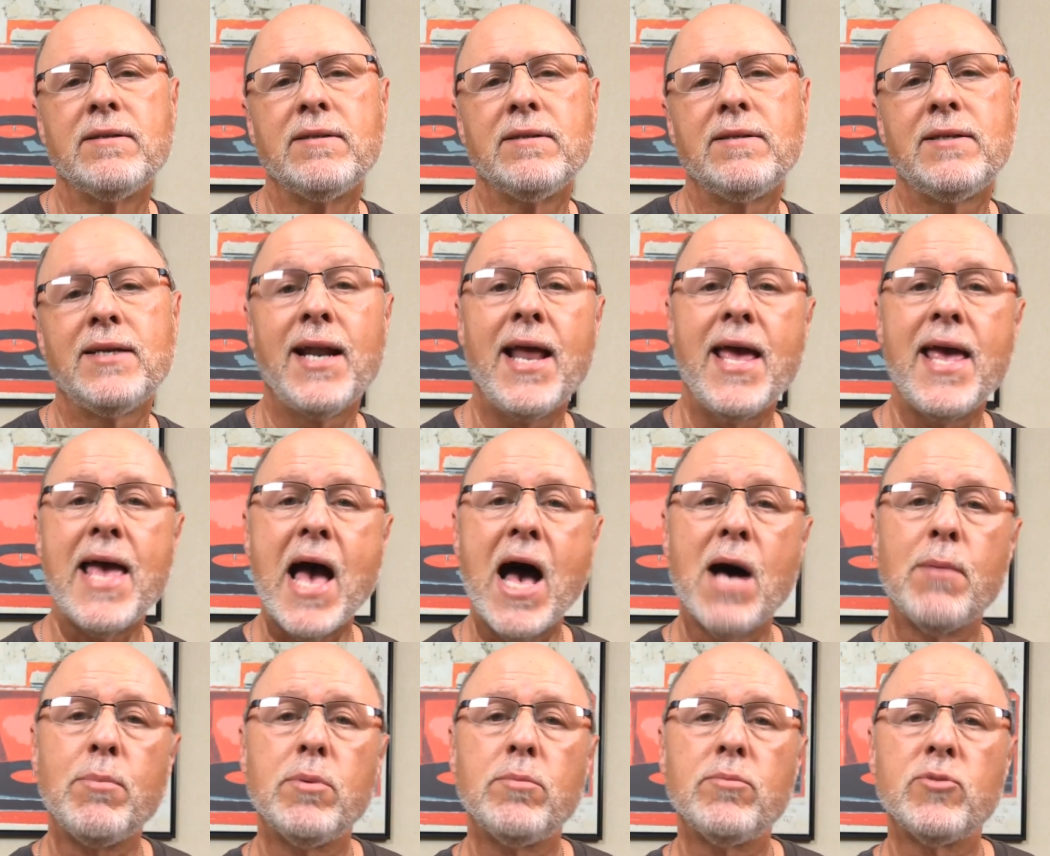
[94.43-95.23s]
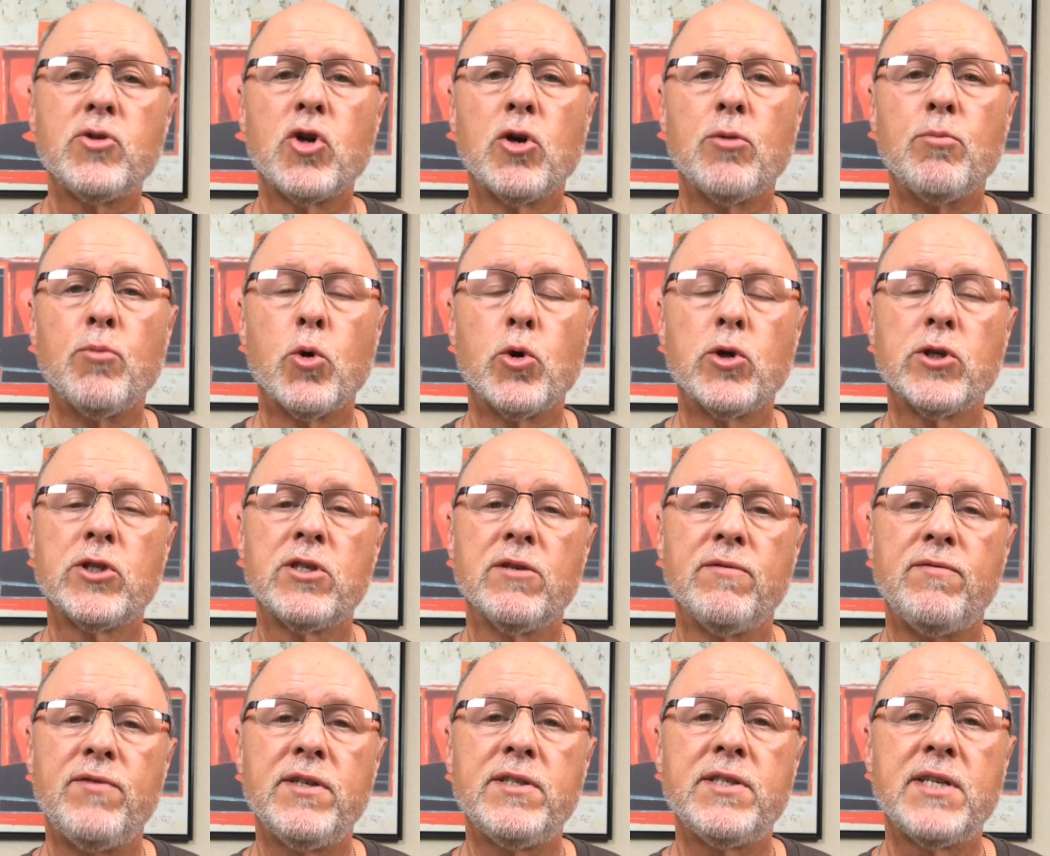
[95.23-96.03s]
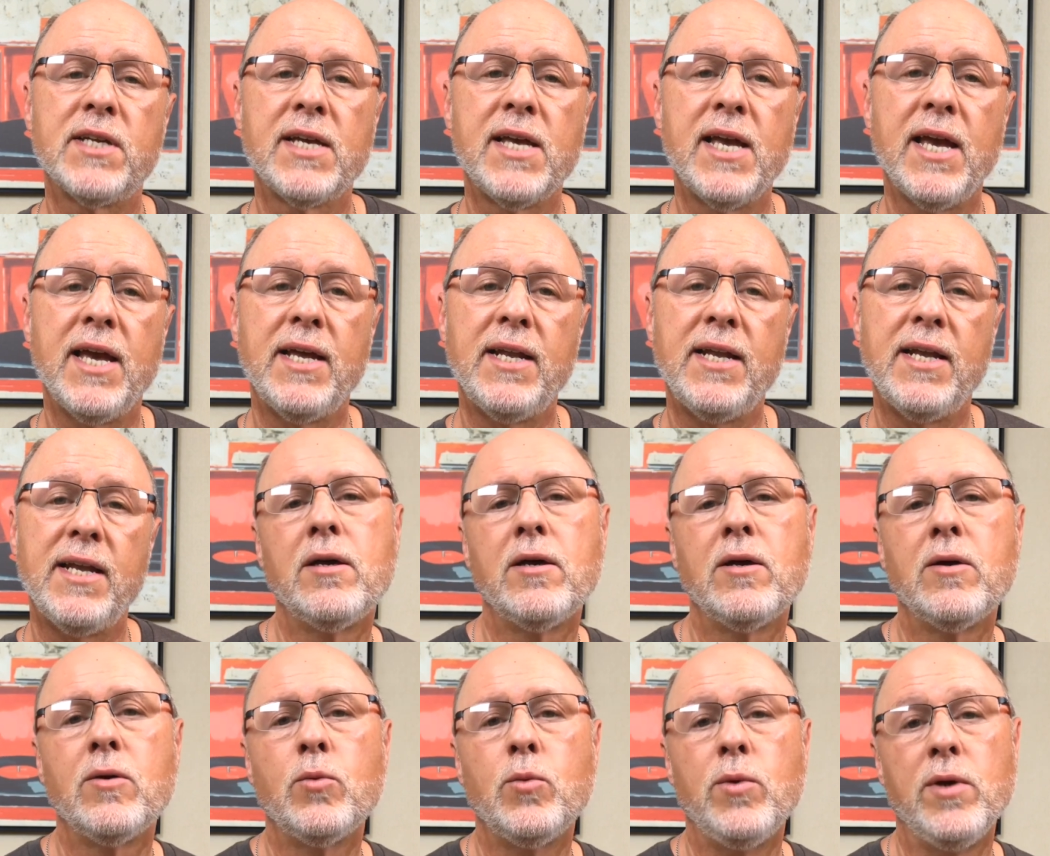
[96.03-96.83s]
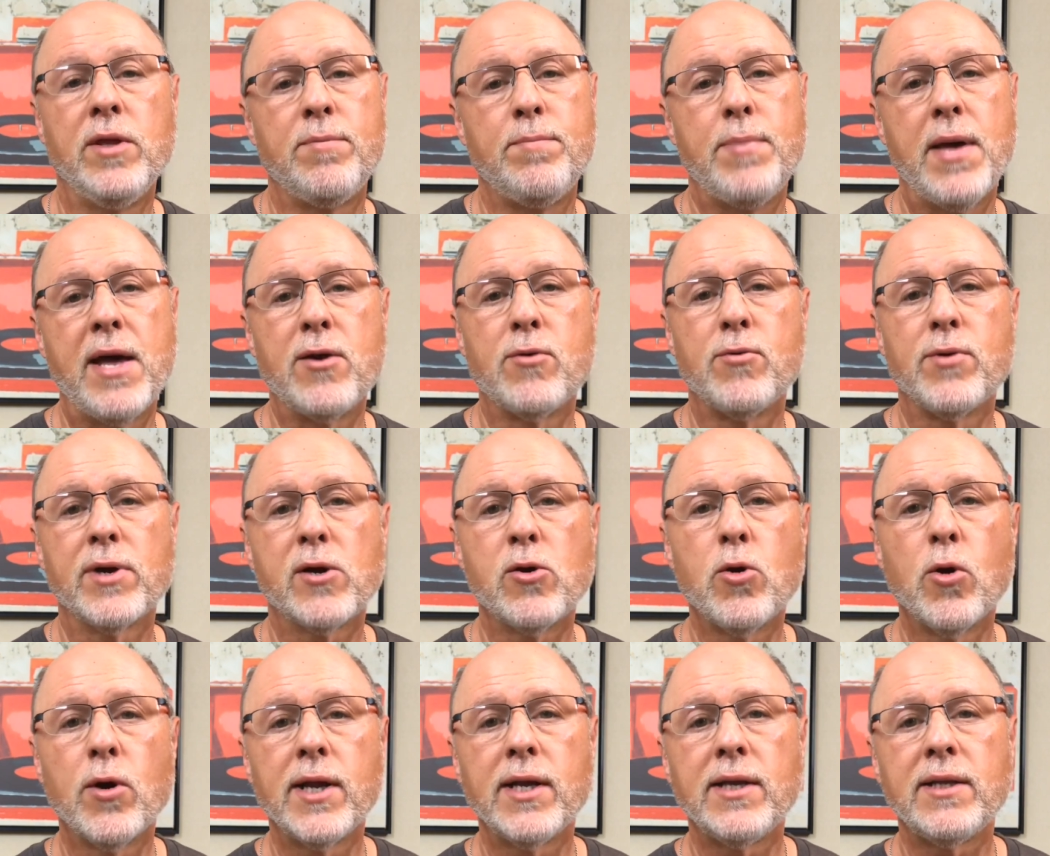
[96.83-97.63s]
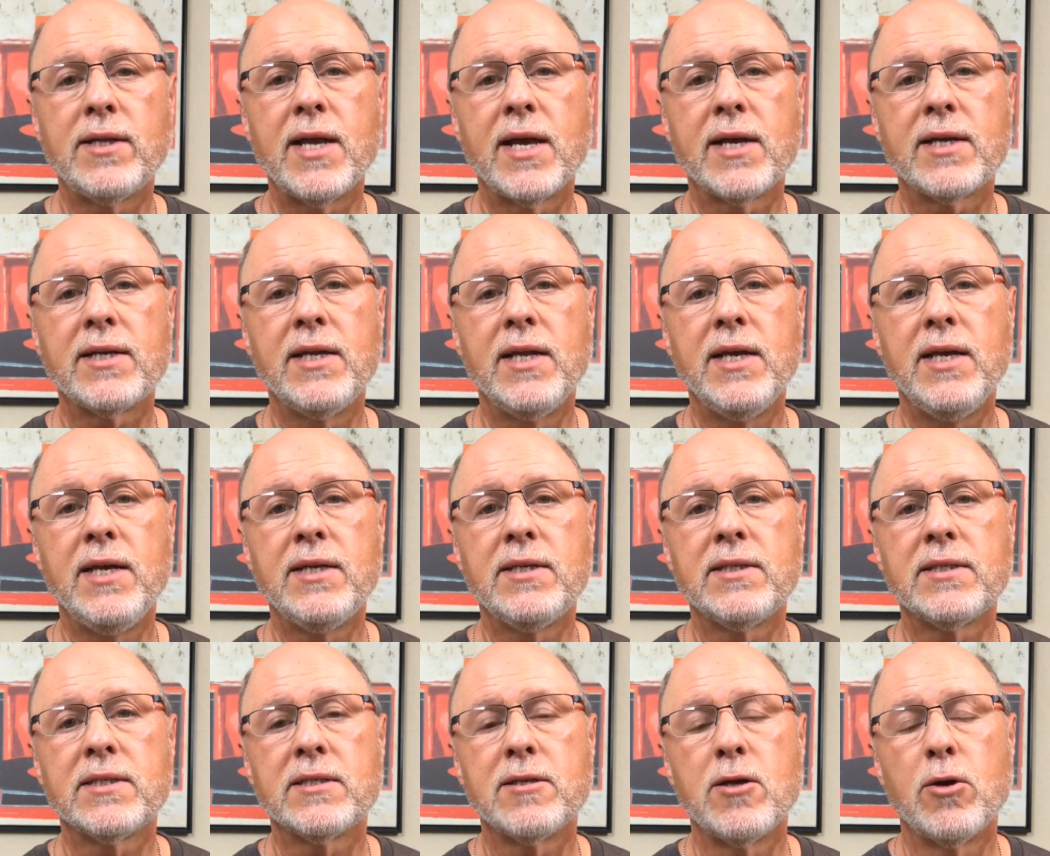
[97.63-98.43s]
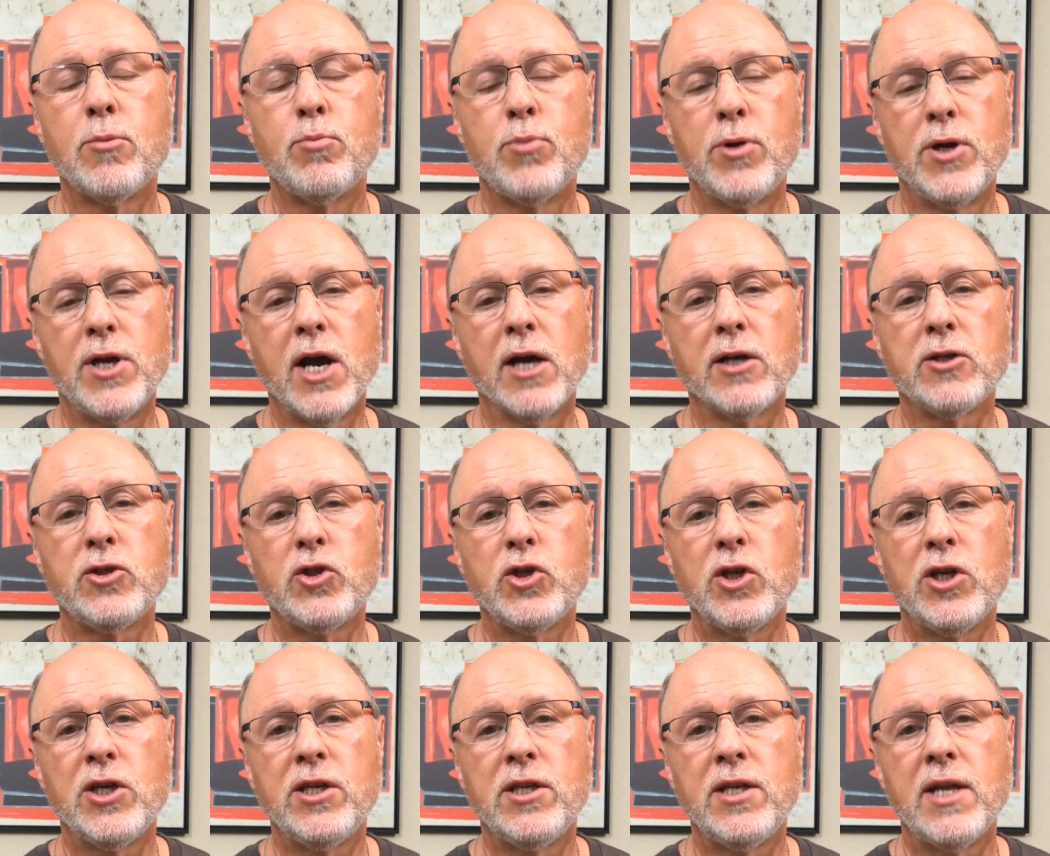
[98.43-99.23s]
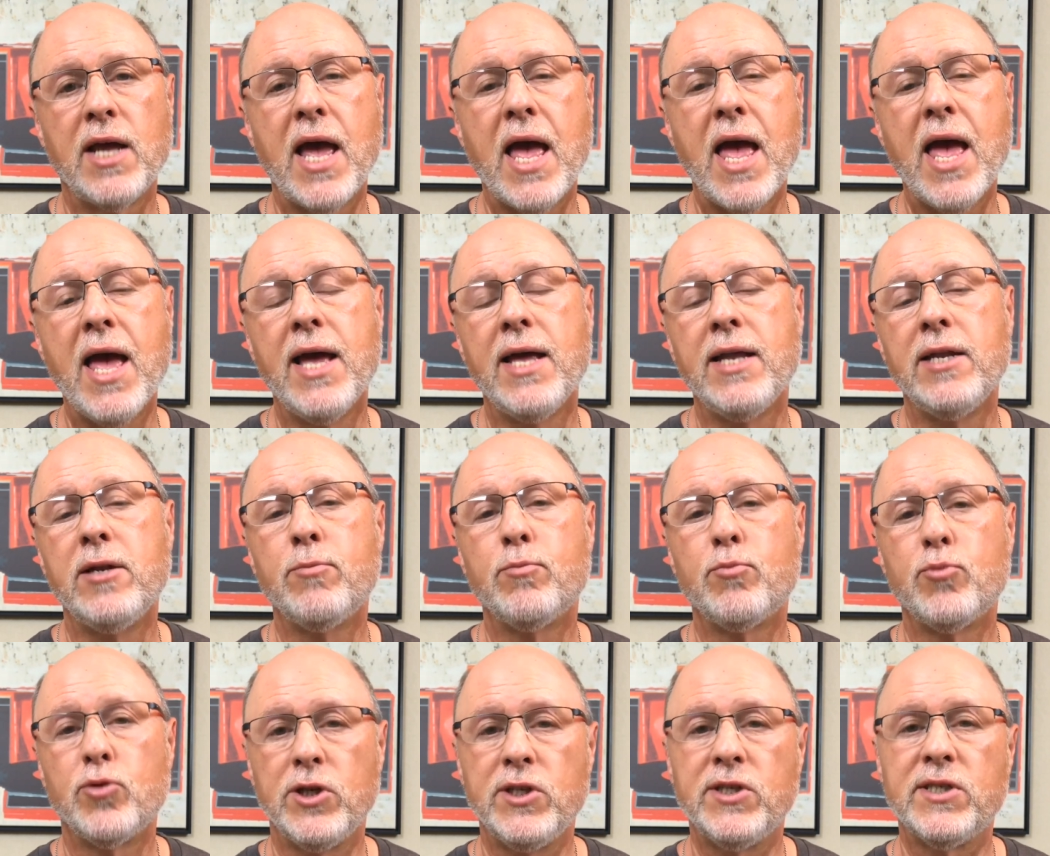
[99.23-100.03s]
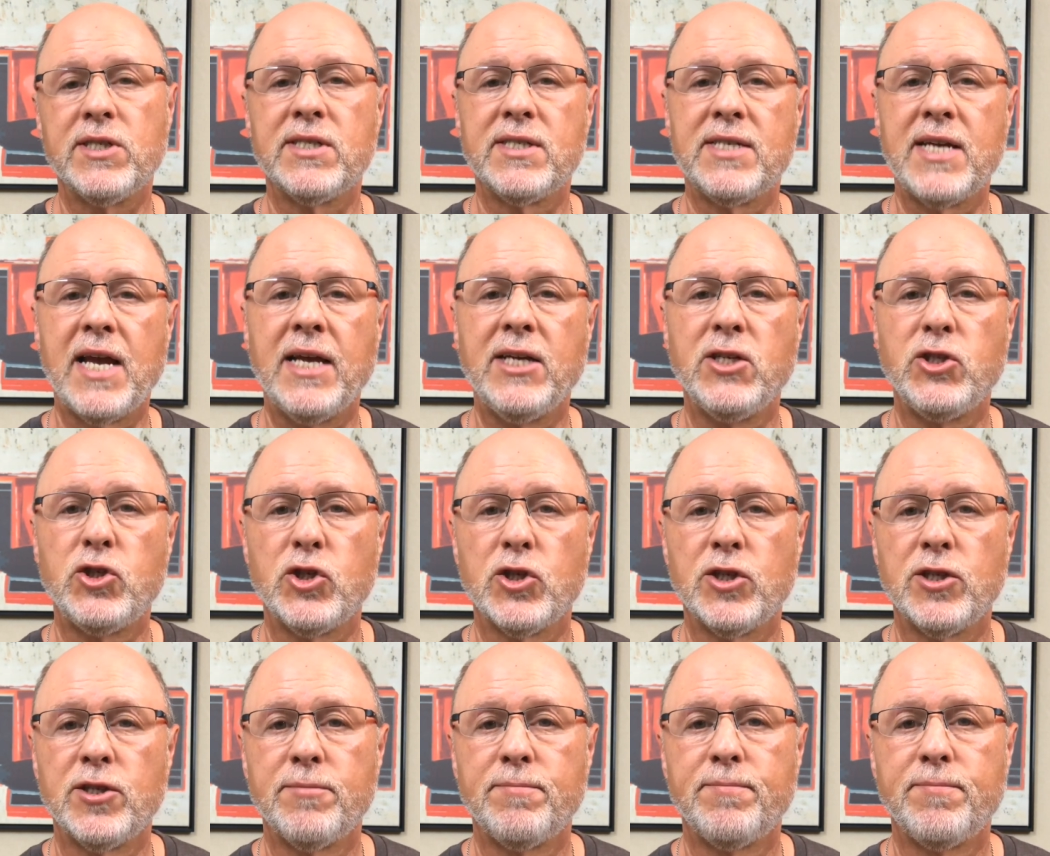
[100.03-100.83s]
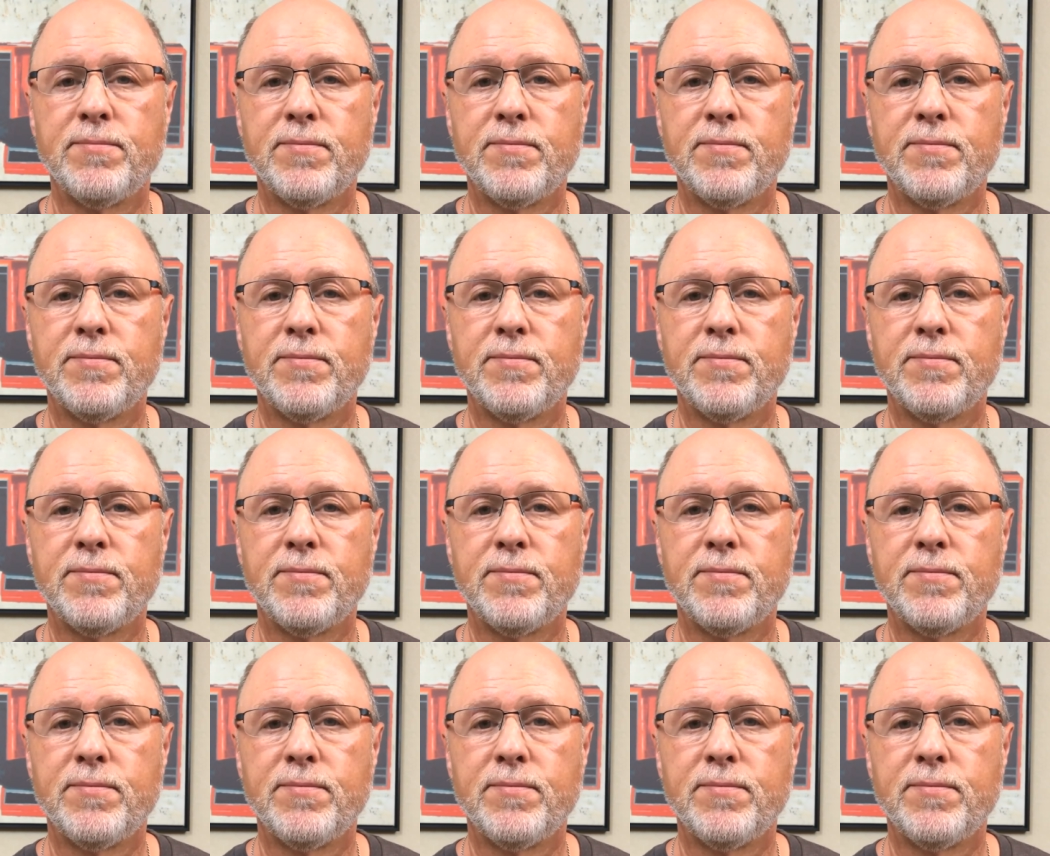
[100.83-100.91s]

Today, albums are more sophisticated with better recording techniques, production, and presentation.